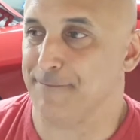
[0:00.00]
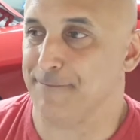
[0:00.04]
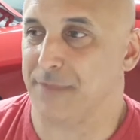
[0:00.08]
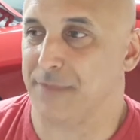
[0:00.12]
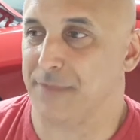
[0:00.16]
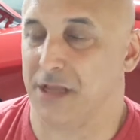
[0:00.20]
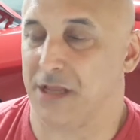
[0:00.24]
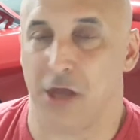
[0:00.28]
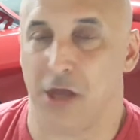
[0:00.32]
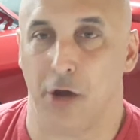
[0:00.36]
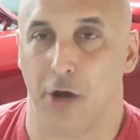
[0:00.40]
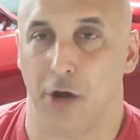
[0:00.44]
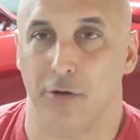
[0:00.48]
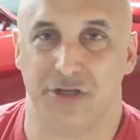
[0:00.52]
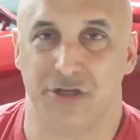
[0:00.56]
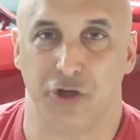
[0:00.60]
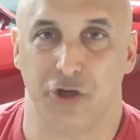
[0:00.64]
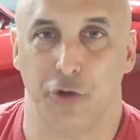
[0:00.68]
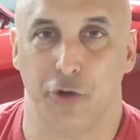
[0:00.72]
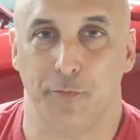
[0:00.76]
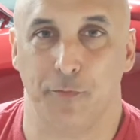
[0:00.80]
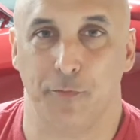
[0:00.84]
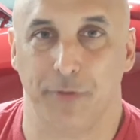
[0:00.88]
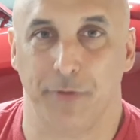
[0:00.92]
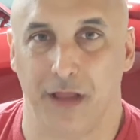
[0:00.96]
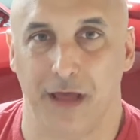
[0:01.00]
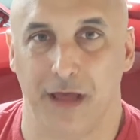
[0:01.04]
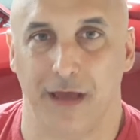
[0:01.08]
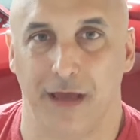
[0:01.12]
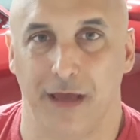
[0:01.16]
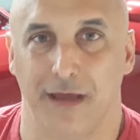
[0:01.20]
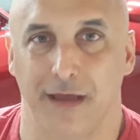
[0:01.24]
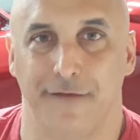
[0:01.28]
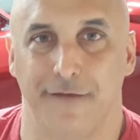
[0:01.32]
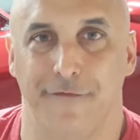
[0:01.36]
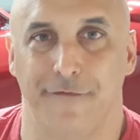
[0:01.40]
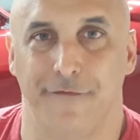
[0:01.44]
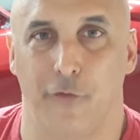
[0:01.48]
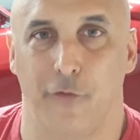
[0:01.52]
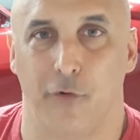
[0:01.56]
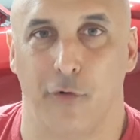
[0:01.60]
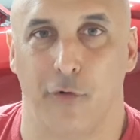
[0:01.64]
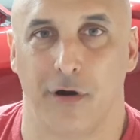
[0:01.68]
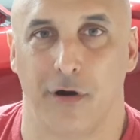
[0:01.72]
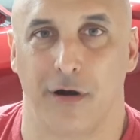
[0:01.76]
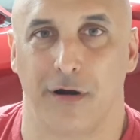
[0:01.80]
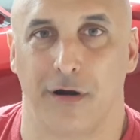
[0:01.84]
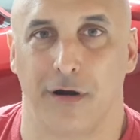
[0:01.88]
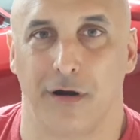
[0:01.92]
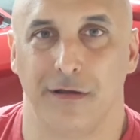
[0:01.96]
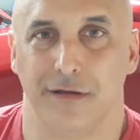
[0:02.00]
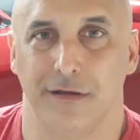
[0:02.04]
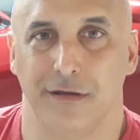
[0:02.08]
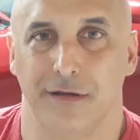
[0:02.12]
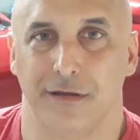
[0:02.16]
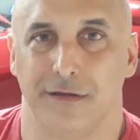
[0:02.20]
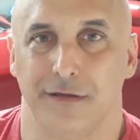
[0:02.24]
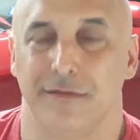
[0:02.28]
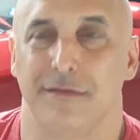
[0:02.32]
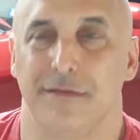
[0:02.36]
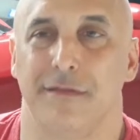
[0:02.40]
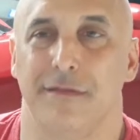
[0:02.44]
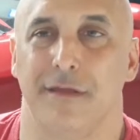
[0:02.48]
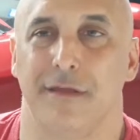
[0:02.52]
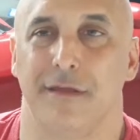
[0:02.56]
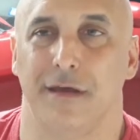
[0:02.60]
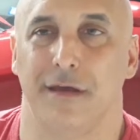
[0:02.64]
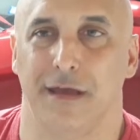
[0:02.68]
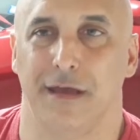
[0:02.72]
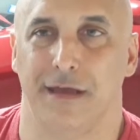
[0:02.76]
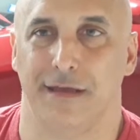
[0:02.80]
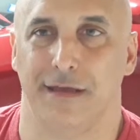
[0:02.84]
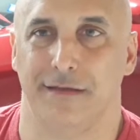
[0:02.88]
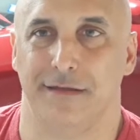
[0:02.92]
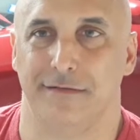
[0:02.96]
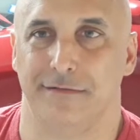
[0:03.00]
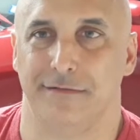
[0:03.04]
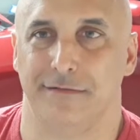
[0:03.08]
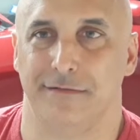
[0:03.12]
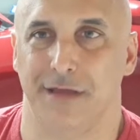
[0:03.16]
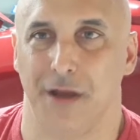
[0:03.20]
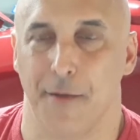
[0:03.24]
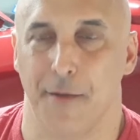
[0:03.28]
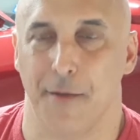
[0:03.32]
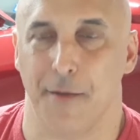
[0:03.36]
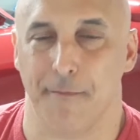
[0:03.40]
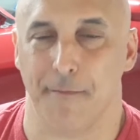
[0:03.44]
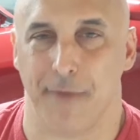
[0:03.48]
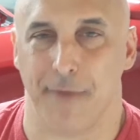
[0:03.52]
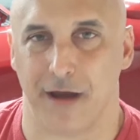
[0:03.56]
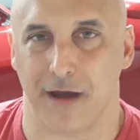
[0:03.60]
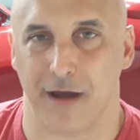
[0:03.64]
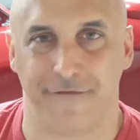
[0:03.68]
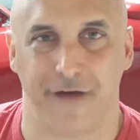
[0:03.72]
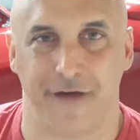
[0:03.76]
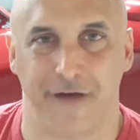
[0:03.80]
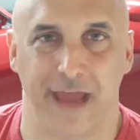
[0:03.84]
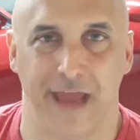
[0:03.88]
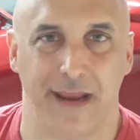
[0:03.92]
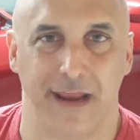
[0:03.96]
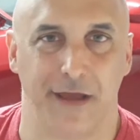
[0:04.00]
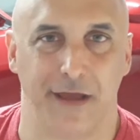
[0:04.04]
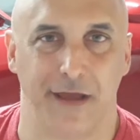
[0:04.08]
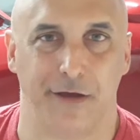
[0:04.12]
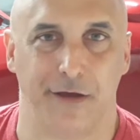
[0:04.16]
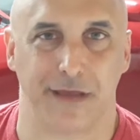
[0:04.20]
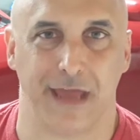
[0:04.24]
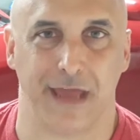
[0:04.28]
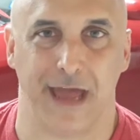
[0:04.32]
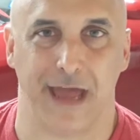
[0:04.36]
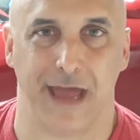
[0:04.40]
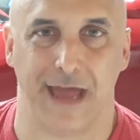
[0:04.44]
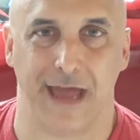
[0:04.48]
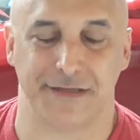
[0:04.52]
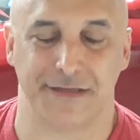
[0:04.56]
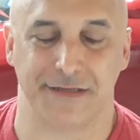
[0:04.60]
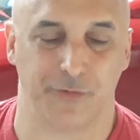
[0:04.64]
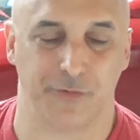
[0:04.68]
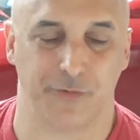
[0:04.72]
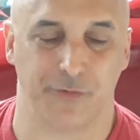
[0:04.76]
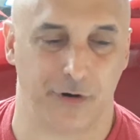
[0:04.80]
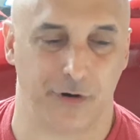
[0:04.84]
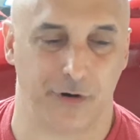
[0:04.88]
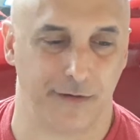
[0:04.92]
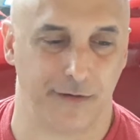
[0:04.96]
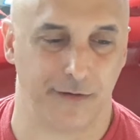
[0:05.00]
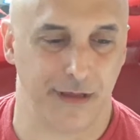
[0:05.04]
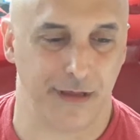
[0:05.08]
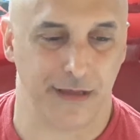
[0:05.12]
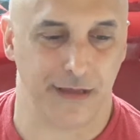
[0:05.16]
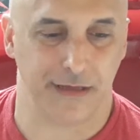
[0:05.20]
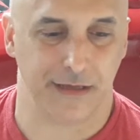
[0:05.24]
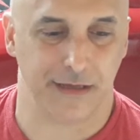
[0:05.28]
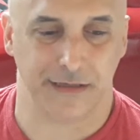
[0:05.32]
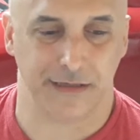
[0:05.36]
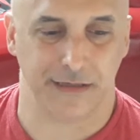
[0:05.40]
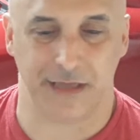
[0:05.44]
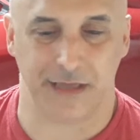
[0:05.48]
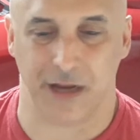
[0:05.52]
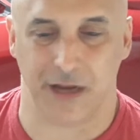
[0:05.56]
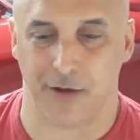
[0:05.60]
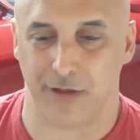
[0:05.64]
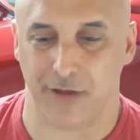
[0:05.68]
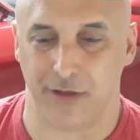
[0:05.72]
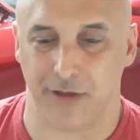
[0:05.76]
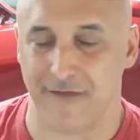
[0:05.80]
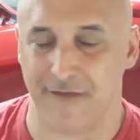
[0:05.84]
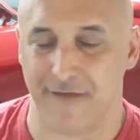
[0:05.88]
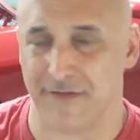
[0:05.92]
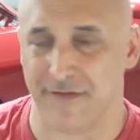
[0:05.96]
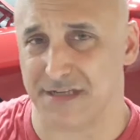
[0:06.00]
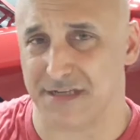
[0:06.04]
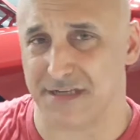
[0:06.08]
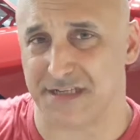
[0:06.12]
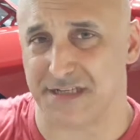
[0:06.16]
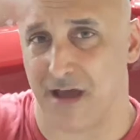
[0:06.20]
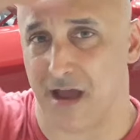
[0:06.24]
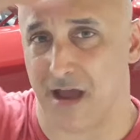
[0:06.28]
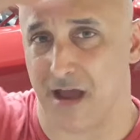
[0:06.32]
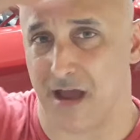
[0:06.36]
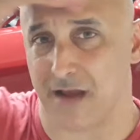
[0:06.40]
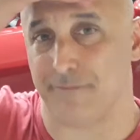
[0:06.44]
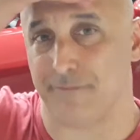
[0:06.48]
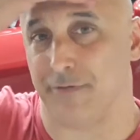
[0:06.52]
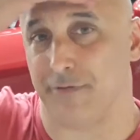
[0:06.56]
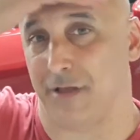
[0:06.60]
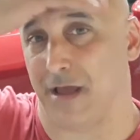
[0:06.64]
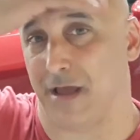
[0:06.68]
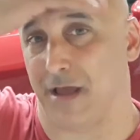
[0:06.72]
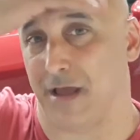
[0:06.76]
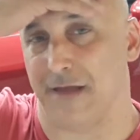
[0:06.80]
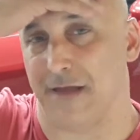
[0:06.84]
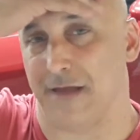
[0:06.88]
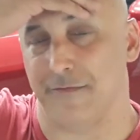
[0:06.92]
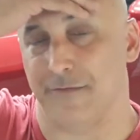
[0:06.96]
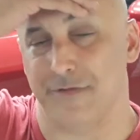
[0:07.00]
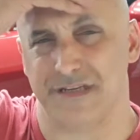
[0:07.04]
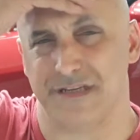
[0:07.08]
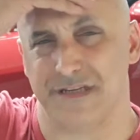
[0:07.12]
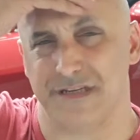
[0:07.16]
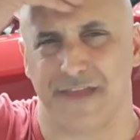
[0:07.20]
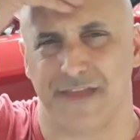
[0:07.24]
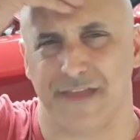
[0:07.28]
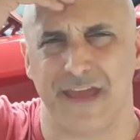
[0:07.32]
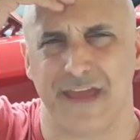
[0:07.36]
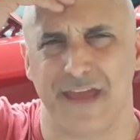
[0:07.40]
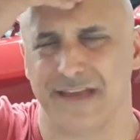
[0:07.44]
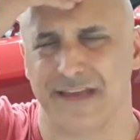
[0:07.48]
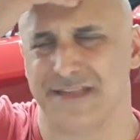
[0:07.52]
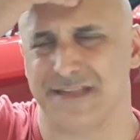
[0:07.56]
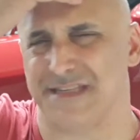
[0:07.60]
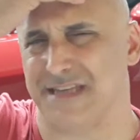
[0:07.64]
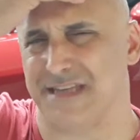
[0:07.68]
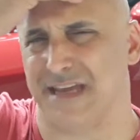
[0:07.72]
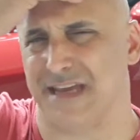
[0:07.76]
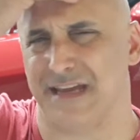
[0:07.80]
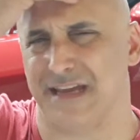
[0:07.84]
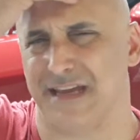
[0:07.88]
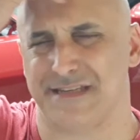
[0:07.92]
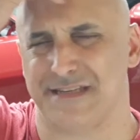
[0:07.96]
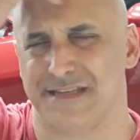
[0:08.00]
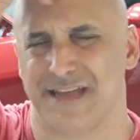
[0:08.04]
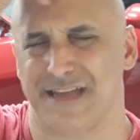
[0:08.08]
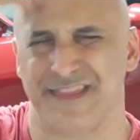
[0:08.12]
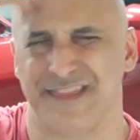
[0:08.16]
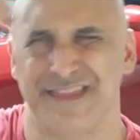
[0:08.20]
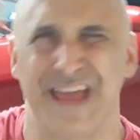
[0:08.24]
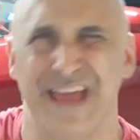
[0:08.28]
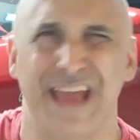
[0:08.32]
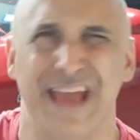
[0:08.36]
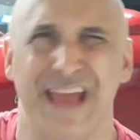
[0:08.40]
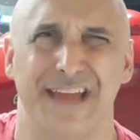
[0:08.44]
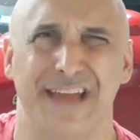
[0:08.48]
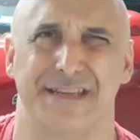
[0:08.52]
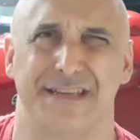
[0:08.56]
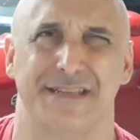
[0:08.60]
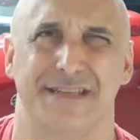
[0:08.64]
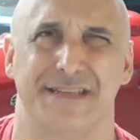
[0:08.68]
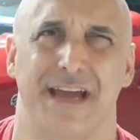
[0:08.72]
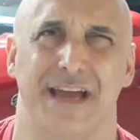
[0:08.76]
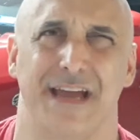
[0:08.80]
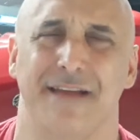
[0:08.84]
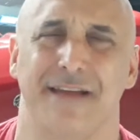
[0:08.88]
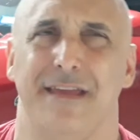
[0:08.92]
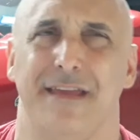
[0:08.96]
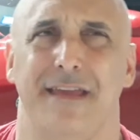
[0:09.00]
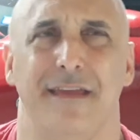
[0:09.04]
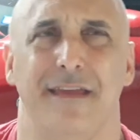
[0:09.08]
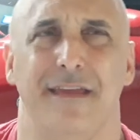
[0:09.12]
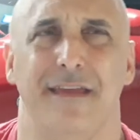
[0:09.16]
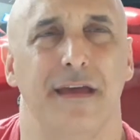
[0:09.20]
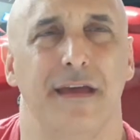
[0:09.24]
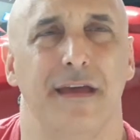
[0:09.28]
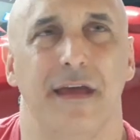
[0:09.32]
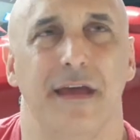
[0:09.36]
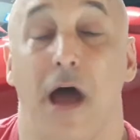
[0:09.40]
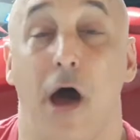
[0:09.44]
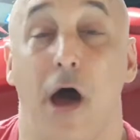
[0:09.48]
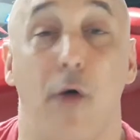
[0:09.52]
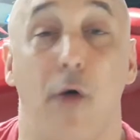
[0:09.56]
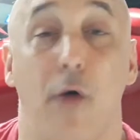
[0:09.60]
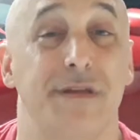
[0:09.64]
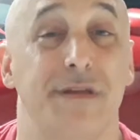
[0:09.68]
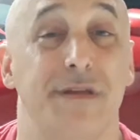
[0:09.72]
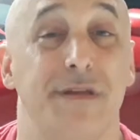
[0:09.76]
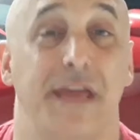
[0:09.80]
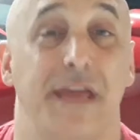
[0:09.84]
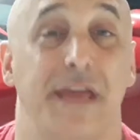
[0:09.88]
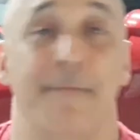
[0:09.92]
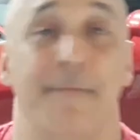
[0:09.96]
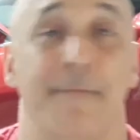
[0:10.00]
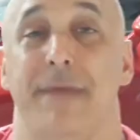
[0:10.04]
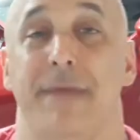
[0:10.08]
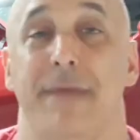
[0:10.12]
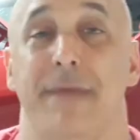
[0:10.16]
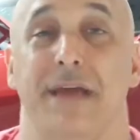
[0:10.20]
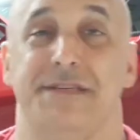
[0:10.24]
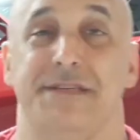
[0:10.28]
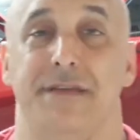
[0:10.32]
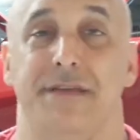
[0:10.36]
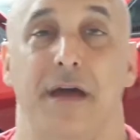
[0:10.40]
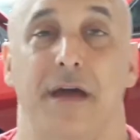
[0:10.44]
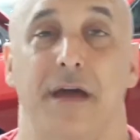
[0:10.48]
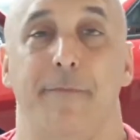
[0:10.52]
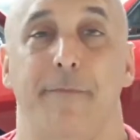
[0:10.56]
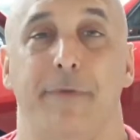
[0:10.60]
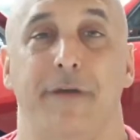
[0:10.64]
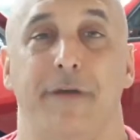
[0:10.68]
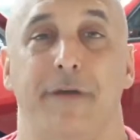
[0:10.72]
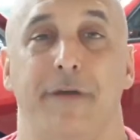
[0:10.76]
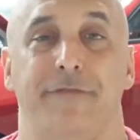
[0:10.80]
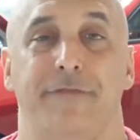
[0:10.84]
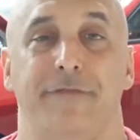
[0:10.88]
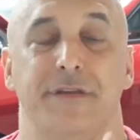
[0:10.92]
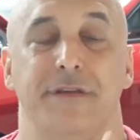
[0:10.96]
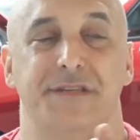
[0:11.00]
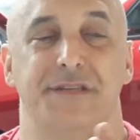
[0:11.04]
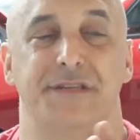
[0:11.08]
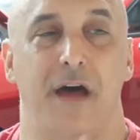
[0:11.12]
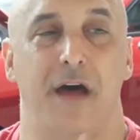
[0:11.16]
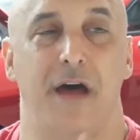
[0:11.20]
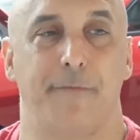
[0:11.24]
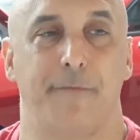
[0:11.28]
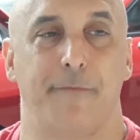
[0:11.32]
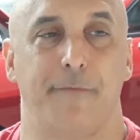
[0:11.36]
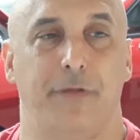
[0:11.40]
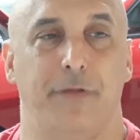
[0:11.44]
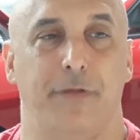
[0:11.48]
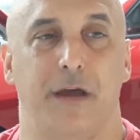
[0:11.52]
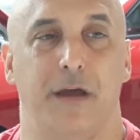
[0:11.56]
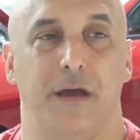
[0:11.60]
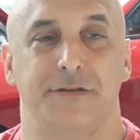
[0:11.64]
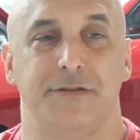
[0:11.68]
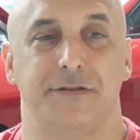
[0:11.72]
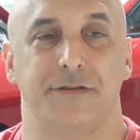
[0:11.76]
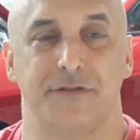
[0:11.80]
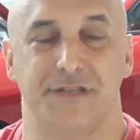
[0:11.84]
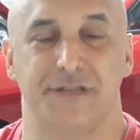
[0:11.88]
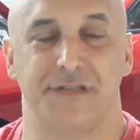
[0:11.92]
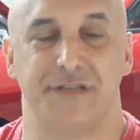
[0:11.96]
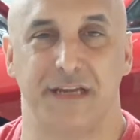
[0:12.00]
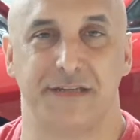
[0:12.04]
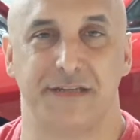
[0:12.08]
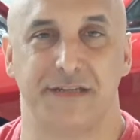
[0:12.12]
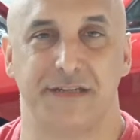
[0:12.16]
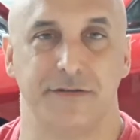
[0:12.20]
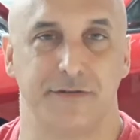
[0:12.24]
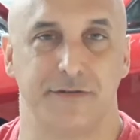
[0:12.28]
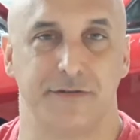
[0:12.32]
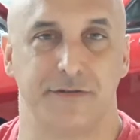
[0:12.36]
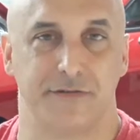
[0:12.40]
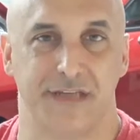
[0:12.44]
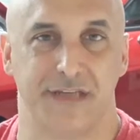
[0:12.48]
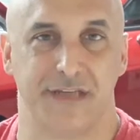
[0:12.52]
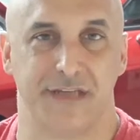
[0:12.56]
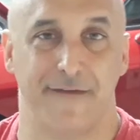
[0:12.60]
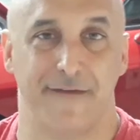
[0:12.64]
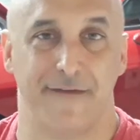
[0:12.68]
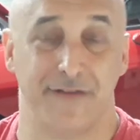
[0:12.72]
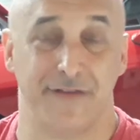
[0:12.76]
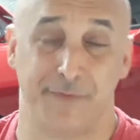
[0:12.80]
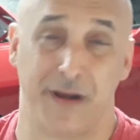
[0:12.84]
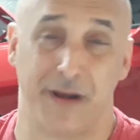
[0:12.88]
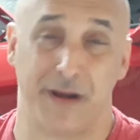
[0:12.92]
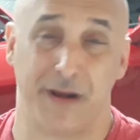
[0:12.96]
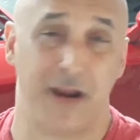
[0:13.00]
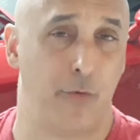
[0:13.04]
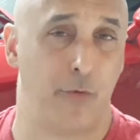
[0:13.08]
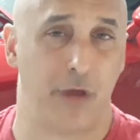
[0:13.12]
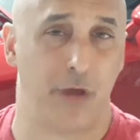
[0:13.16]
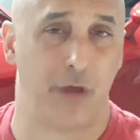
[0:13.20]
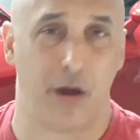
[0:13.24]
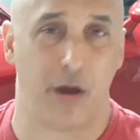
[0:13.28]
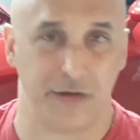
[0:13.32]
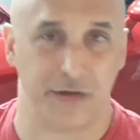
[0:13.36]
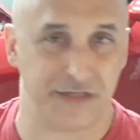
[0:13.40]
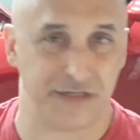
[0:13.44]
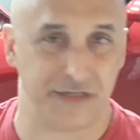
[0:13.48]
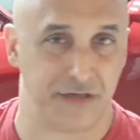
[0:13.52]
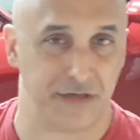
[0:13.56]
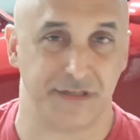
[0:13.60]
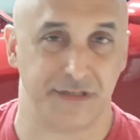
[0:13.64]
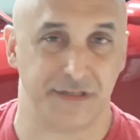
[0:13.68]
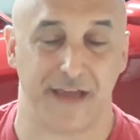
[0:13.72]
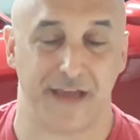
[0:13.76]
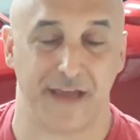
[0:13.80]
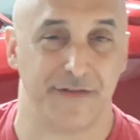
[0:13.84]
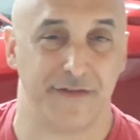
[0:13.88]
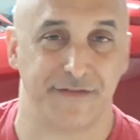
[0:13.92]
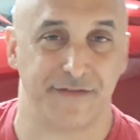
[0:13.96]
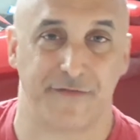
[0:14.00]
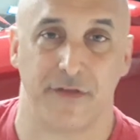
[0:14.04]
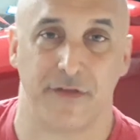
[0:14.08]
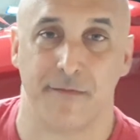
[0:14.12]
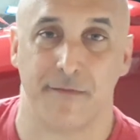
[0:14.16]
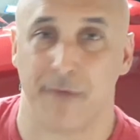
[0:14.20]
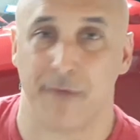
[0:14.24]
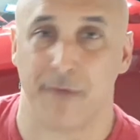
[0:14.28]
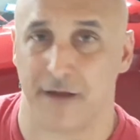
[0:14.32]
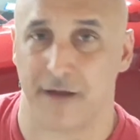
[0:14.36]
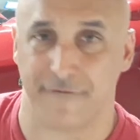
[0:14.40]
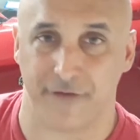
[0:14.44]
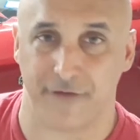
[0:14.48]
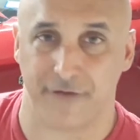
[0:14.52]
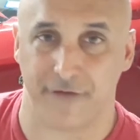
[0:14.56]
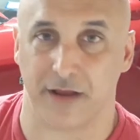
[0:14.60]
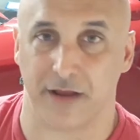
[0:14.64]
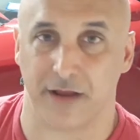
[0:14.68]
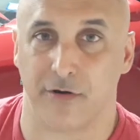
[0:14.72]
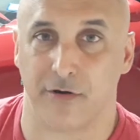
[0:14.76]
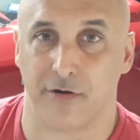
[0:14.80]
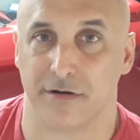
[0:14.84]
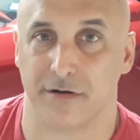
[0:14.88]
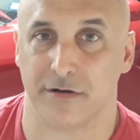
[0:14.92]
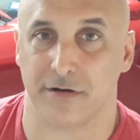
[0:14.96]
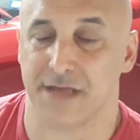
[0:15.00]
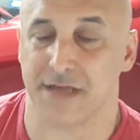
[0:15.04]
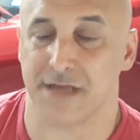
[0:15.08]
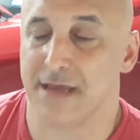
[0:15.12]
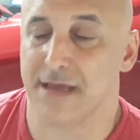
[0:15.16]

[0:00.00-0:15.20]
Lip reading: go-to plug for the, modified Hellcats, or, even the stock plug, which is, I think is 6. I think it's I always get them mixed up if the stock plugs are 6s or 7s, but I know we always use 7s for the modified cars.